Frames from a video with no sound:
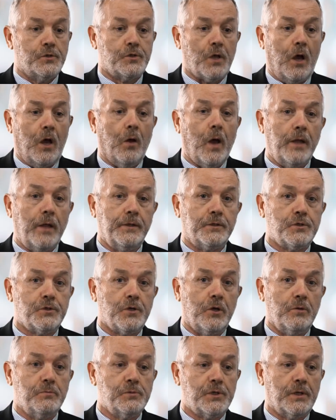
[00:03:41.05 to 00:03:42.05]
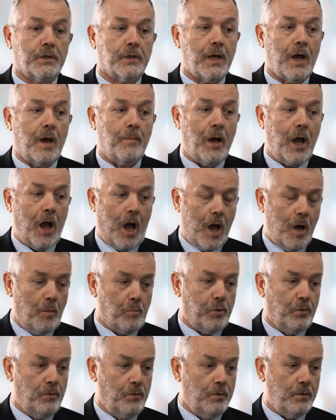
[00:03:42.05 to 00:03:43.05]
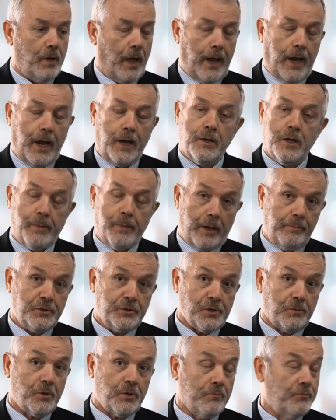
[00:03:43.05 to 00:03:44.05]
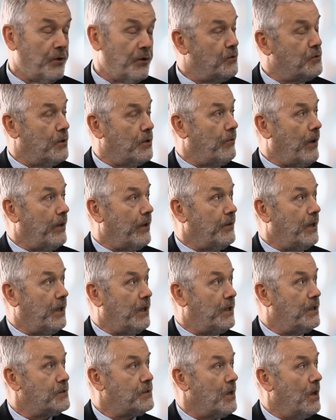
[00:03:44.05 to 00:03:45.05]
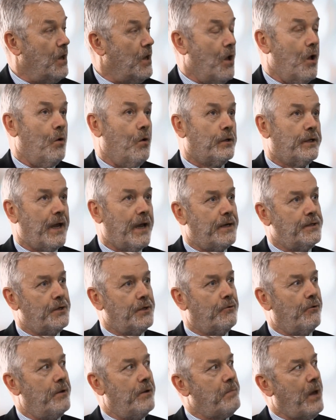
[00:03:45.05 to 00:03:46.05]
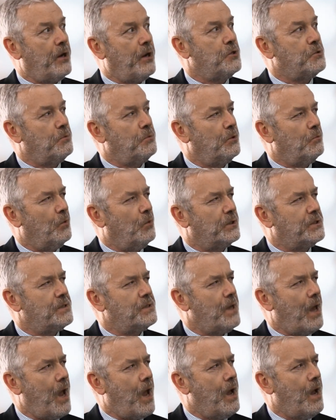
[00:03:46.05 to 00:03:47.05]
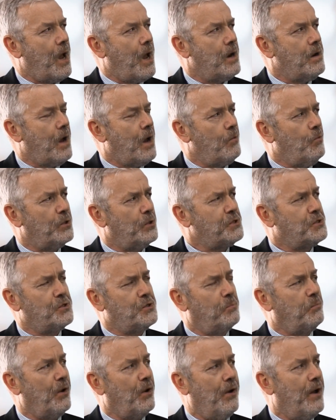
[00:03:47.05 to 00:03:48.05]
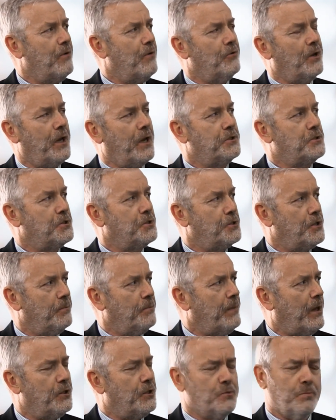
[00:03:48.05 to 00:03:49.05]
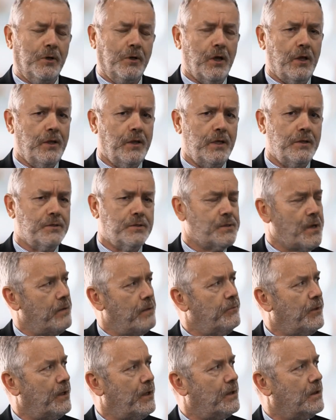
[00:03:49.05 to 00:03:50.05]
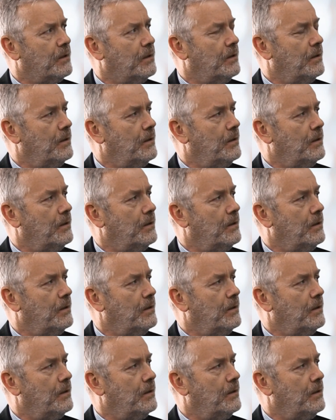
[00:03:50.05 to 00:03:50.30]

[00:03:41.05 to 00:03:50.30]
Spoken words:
So other terms that come up, and there may be some confusion around these, category management, what's that? And what's supplier relationship management? Are they the same thing?